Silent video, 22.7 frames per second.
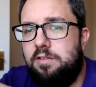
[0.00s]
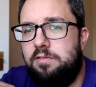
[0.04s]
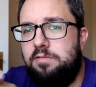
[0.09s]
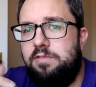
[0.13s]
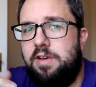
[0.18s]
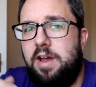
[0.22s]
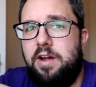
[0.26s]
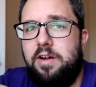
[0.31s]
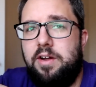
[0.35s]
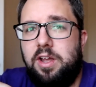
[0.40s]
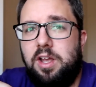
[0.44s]

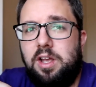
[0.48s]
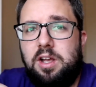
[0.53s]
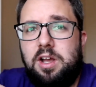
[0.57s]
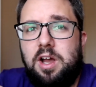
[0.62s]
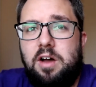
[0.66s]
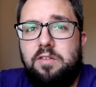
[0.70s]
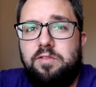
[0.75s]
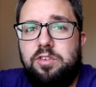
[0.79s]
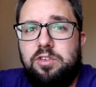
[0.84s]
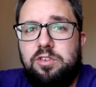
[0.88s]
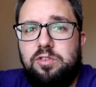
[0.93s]
variant
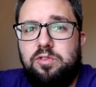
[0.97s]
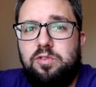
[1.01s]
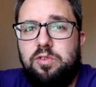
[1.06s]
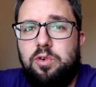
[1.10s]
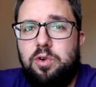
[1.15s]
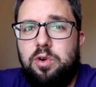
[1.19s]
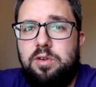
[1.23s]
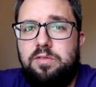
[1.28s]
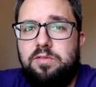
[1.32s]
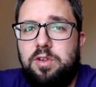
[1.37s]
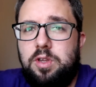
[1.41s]
covers
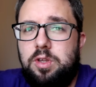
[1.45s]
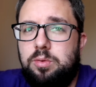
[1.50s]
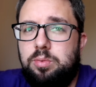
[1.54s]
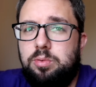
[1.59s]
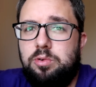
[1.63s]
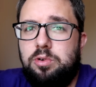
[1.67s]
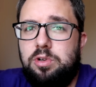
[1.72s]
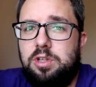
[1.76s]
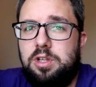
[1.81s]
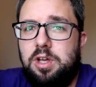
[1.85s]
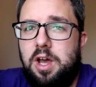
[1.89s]
for
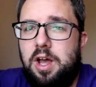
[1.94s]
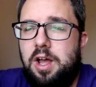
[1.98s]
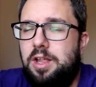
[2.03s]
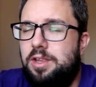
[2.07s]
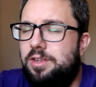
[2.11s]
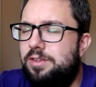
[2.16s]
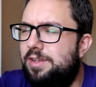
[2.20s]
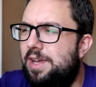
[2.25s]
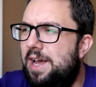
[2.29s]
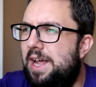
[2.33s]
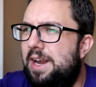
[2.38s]
Invincible Returns,